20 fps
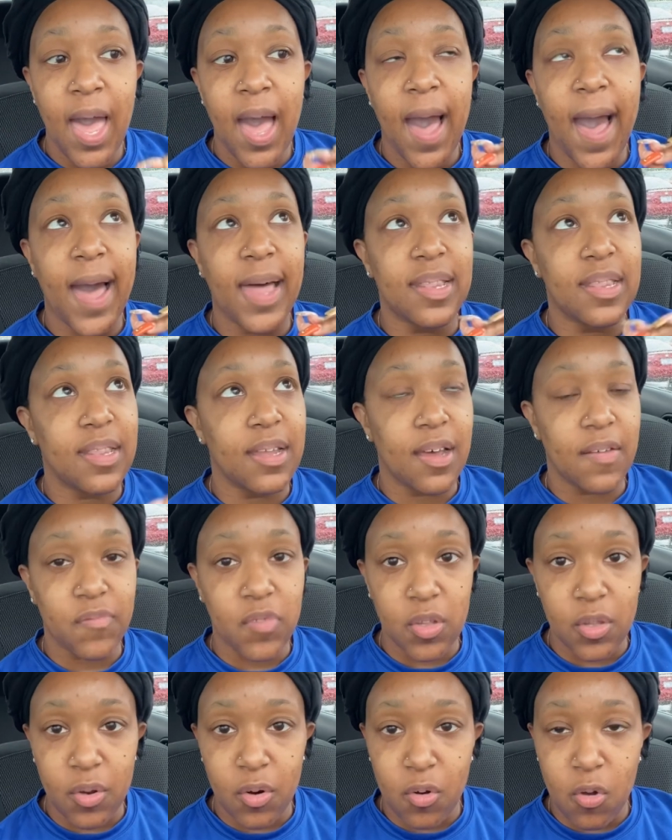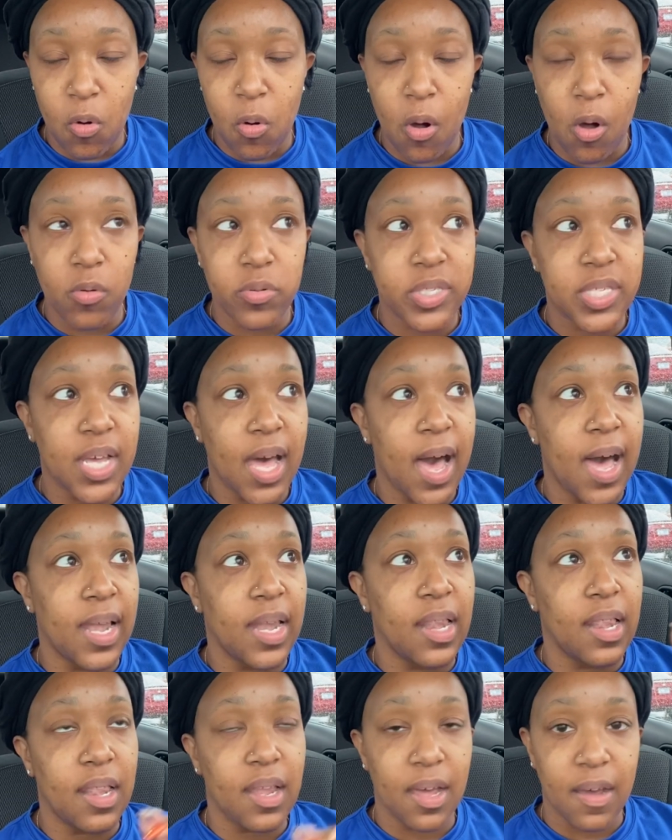I love the little quotes, I
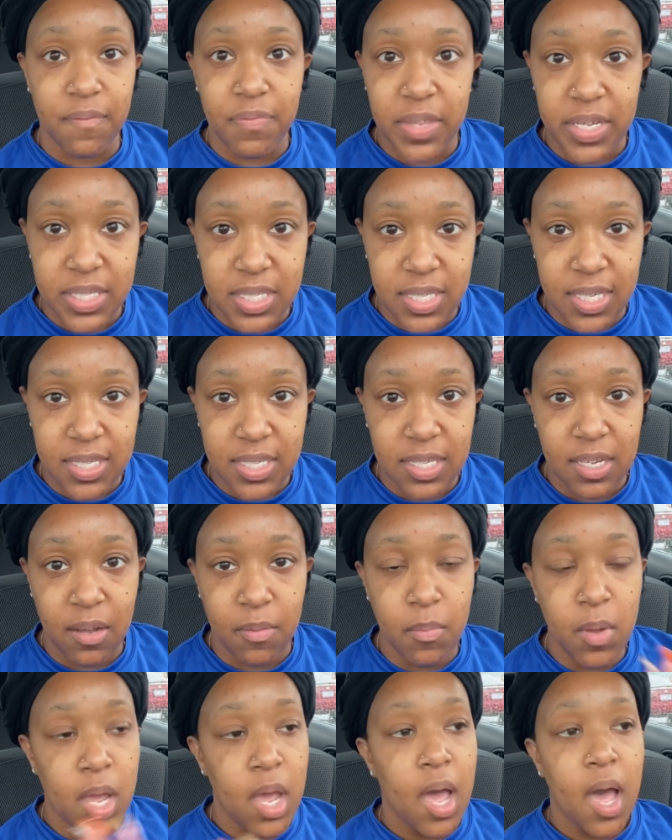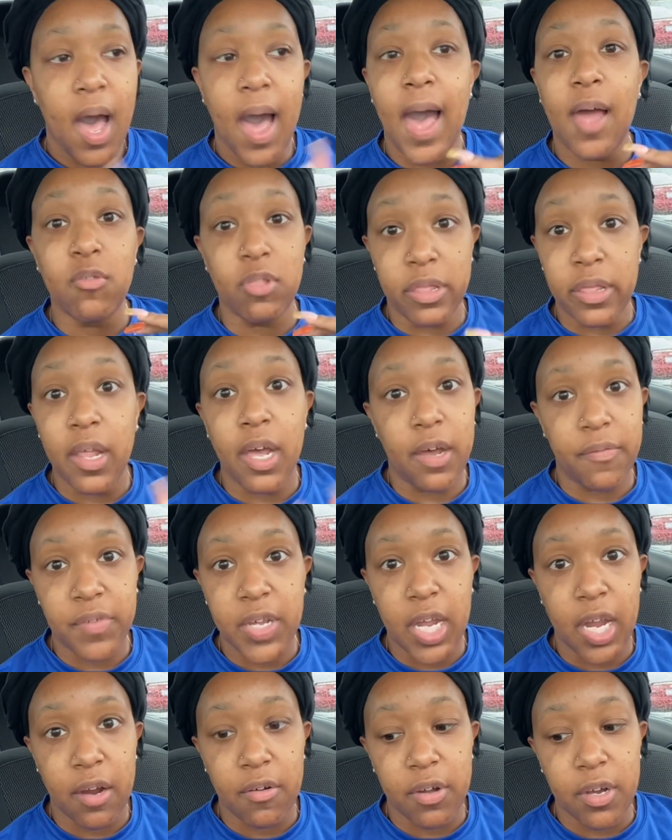love the system, I love
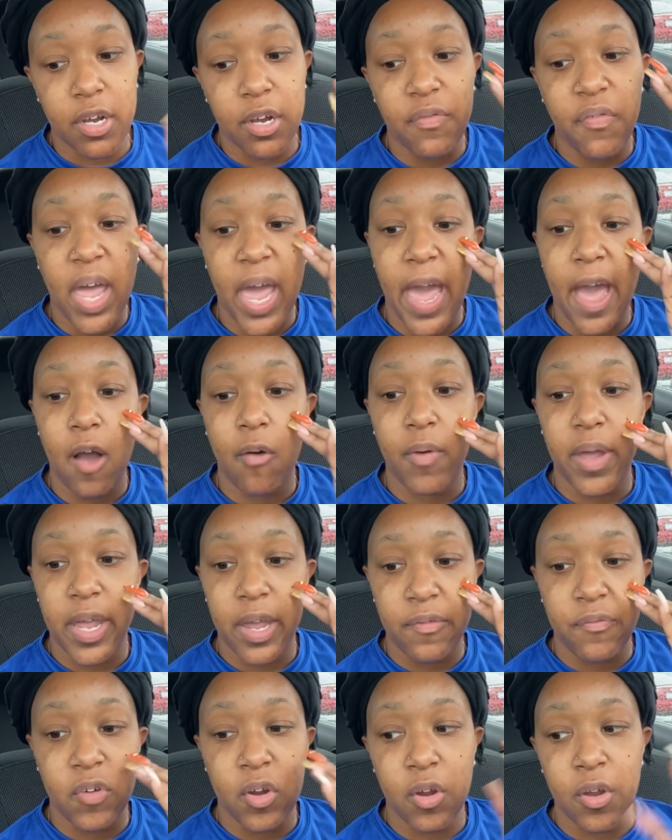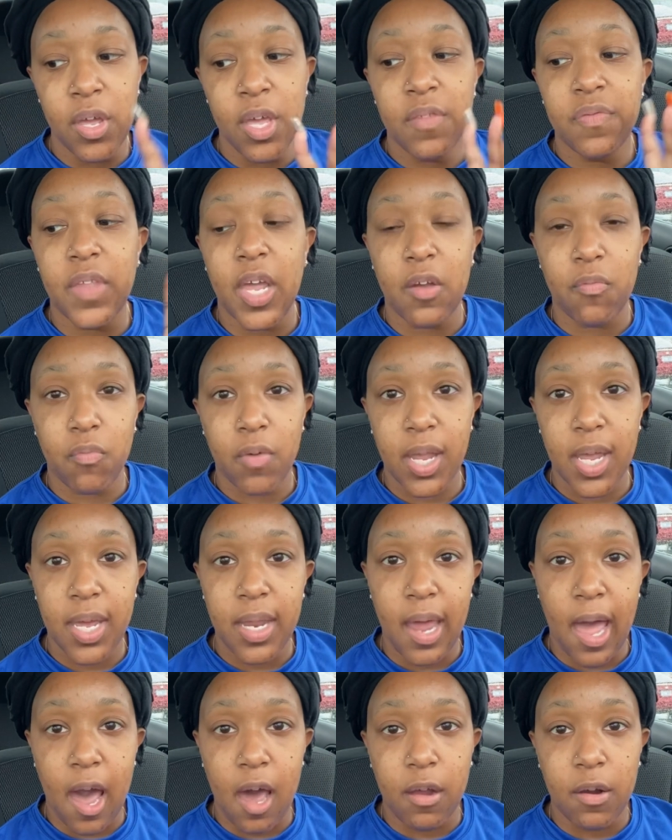Care Of. However, they ran
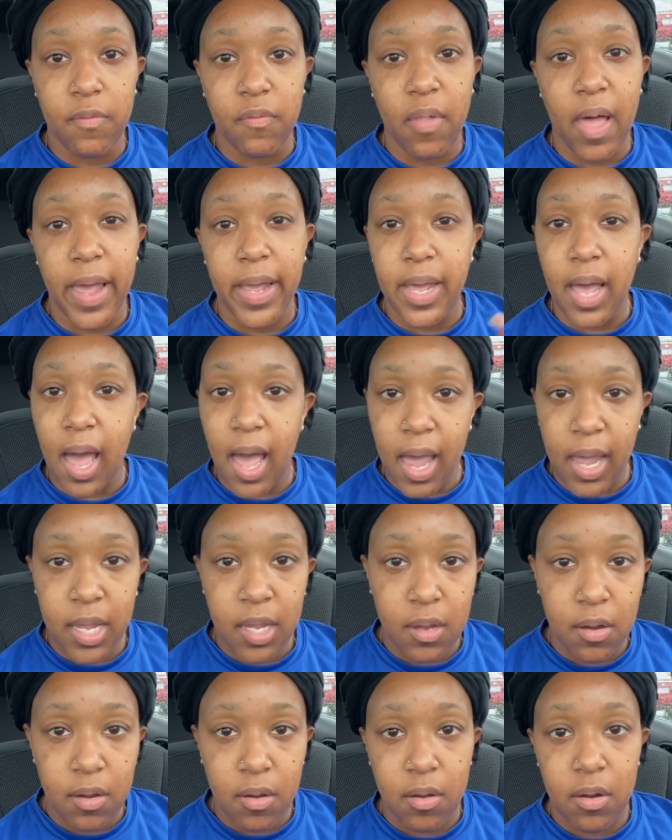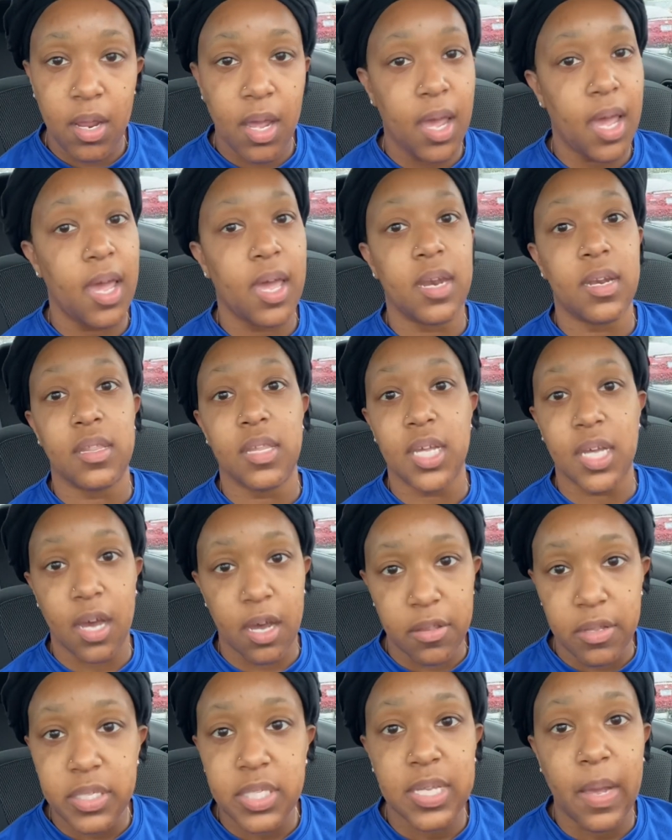out of like iron and the
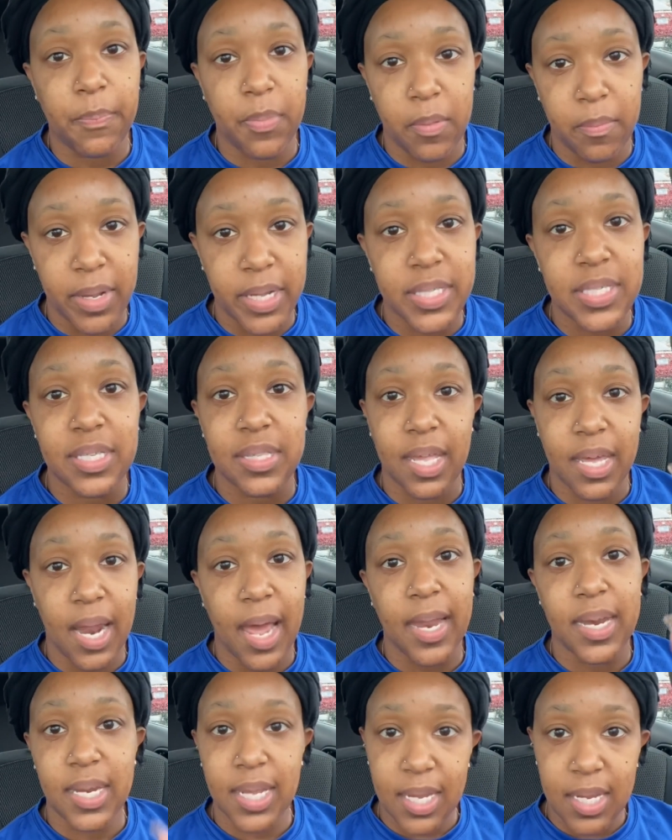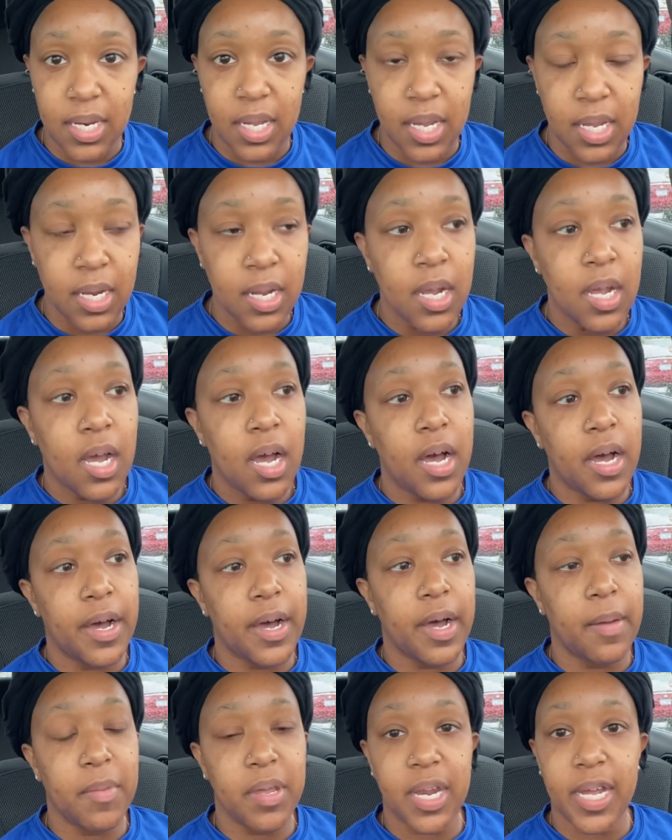other supplements that I needed,
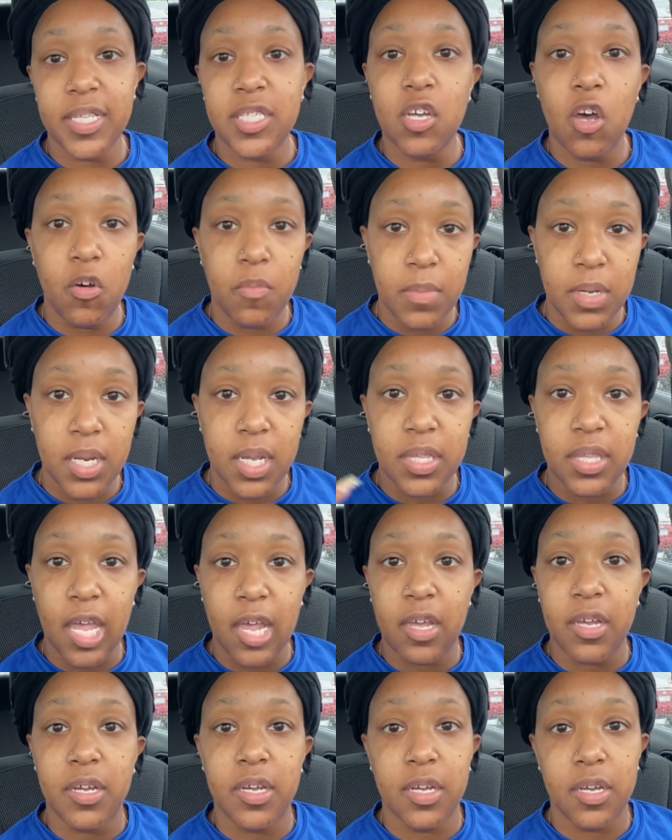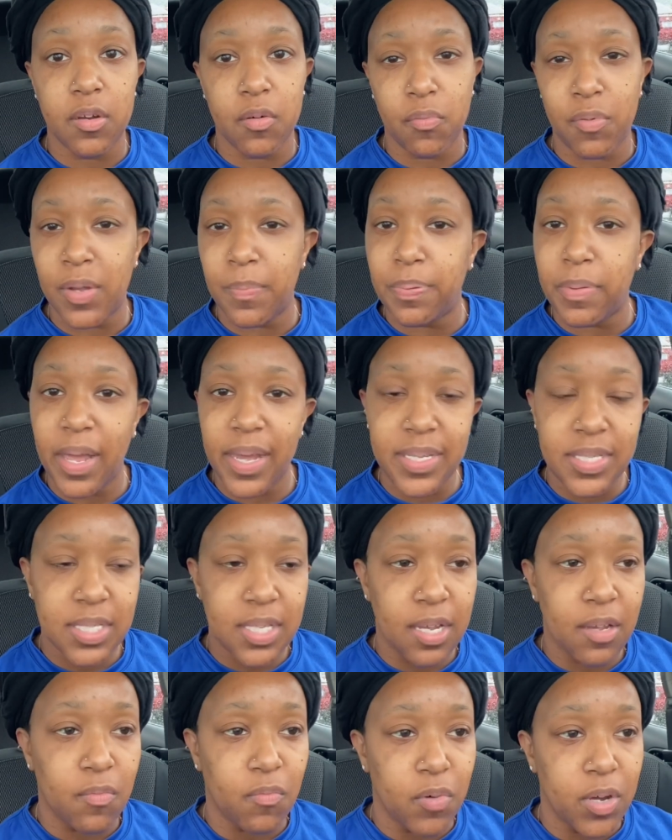and they told me that they could replace
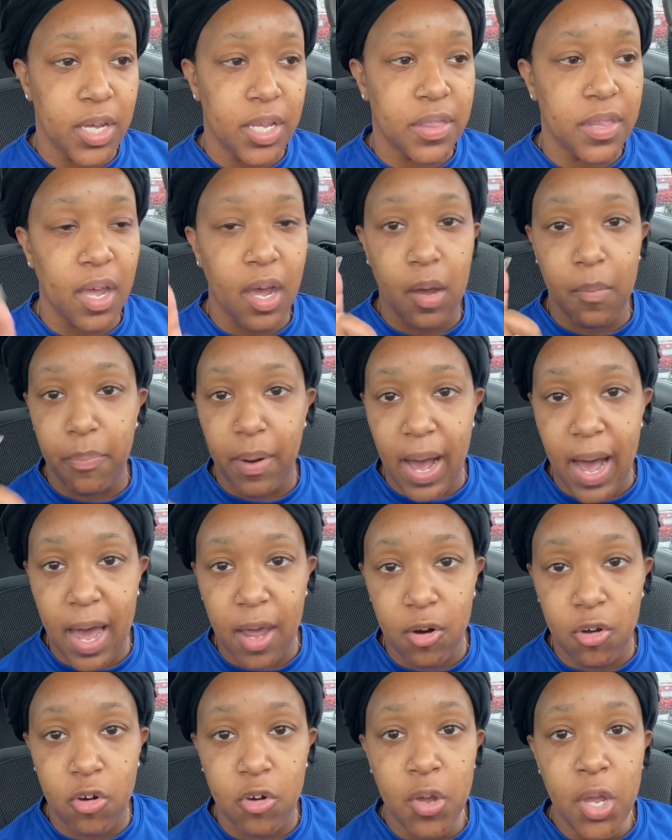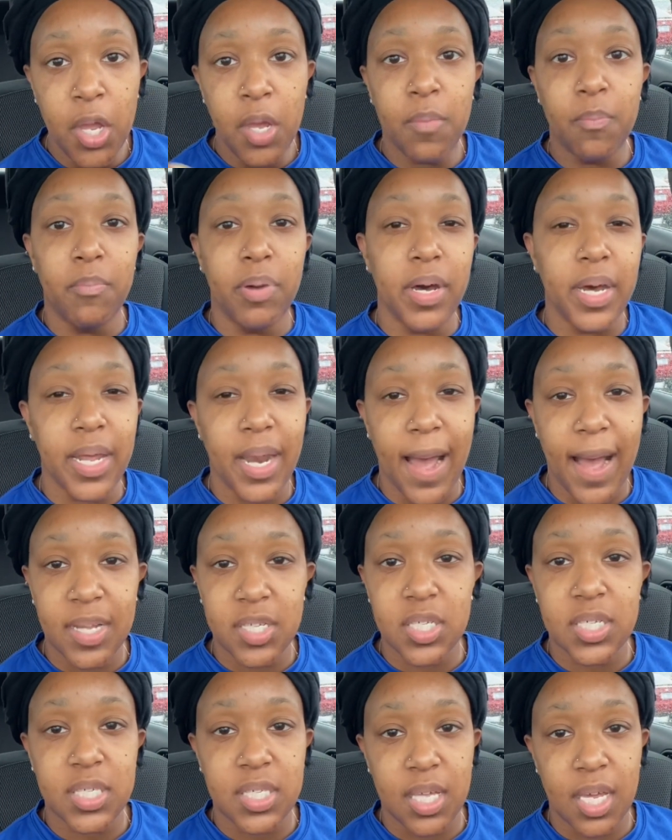it with a bottle, but I
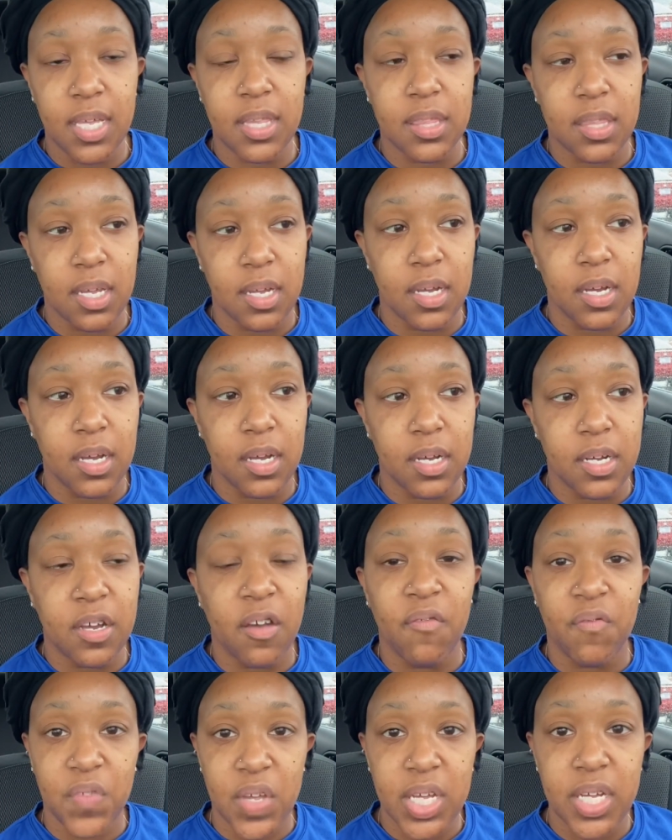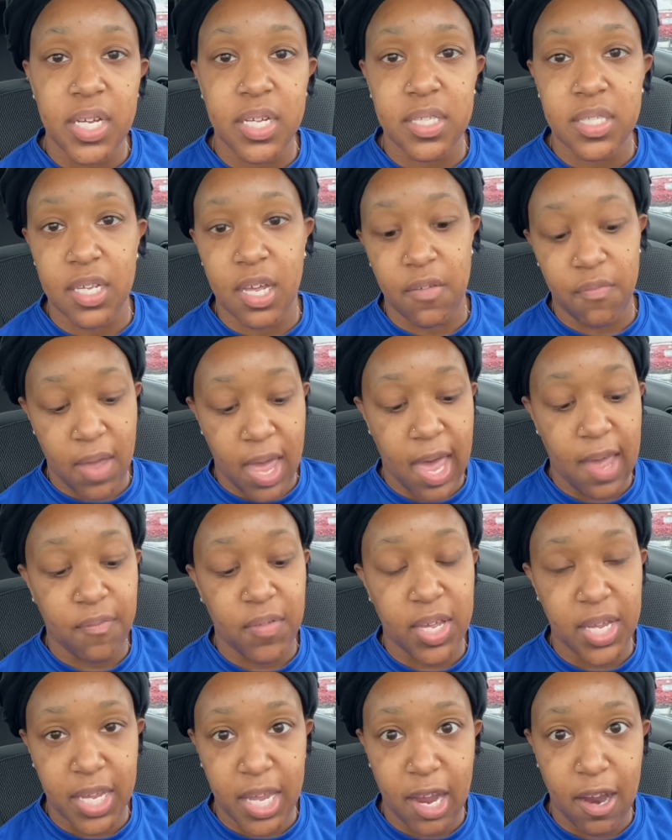just think the convenience of
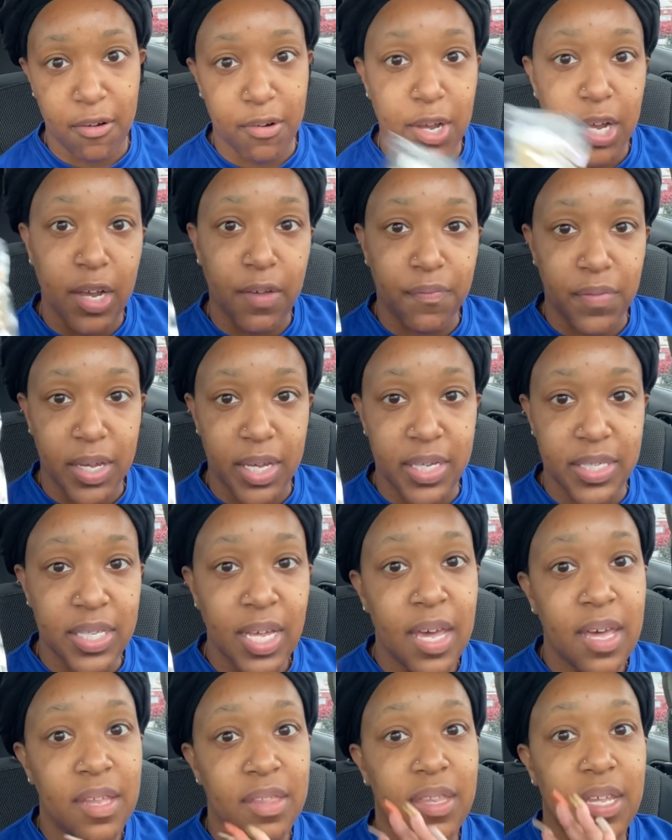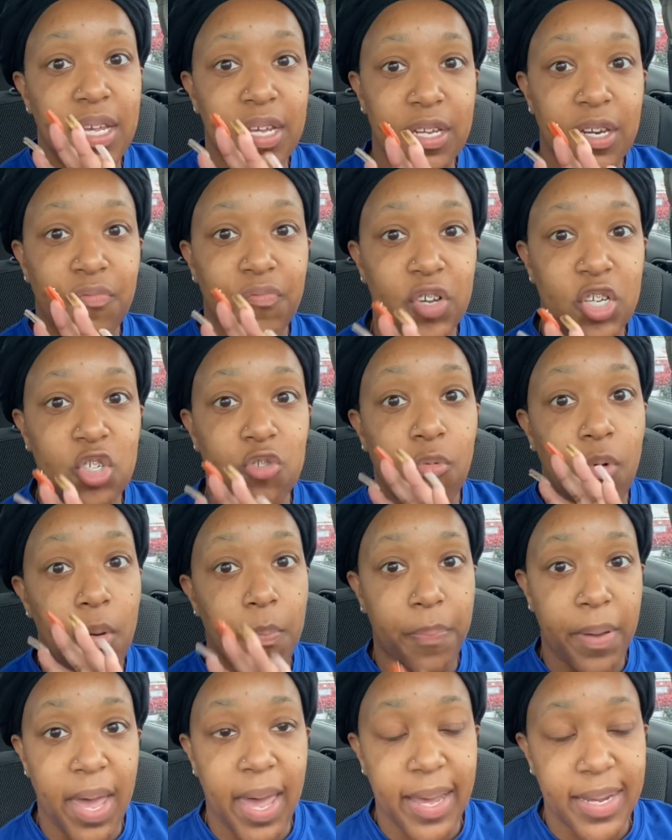having Care Of is the individual
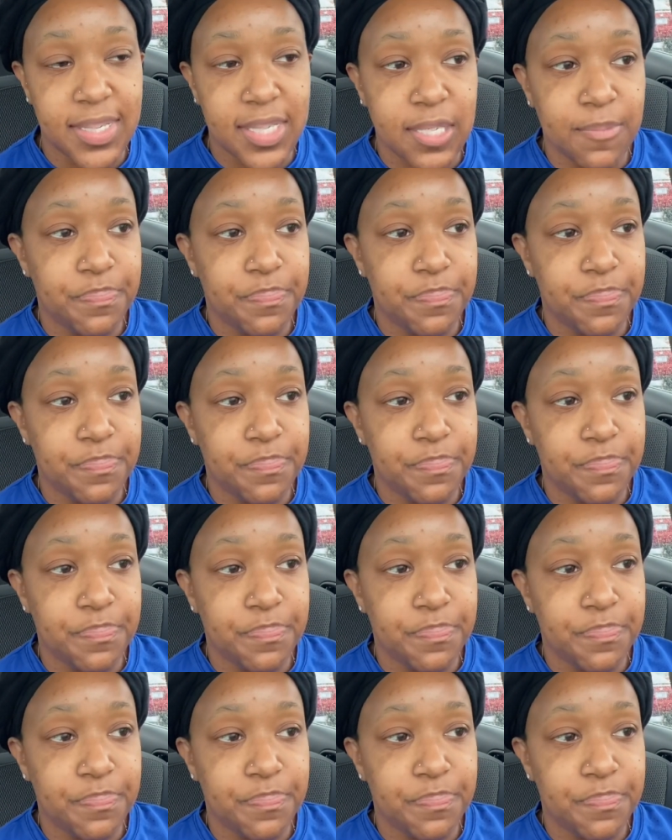packs.